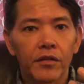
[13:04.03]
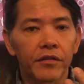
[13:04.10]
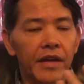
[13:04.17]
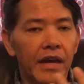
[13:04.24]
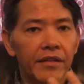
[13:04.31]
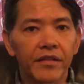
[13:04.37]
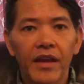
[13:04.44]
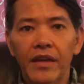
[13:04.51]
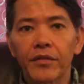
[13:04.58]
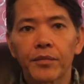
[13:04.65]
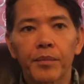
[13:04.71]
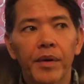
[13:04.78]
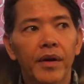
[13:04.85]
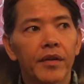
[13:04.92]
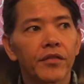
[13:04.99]
got taste
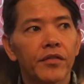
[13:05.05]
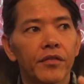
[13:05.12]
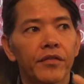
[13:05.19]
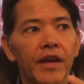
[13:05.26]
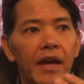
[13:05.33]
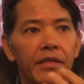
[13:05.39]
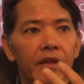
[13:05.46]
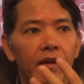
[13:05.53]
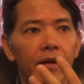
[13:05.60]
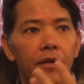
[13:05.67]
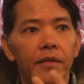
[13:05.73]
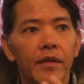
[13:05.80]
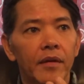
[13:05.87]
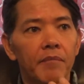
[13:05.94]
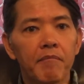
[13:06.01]
buds, you've got
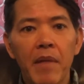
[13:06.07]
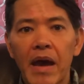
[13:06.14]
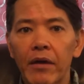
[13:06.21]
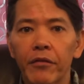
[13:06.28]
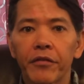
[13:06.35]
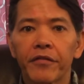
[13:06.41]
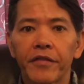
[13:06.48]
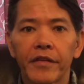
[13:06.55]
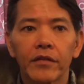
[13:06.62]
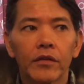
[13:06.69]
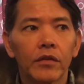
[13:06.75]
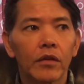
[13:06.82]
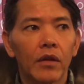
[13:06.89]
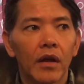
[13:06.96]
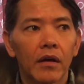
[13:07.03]
the mouth
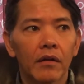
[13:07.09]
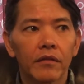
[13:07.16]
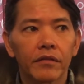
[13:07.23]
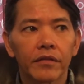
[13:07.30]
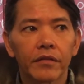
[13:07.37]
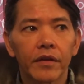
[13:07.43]
feel of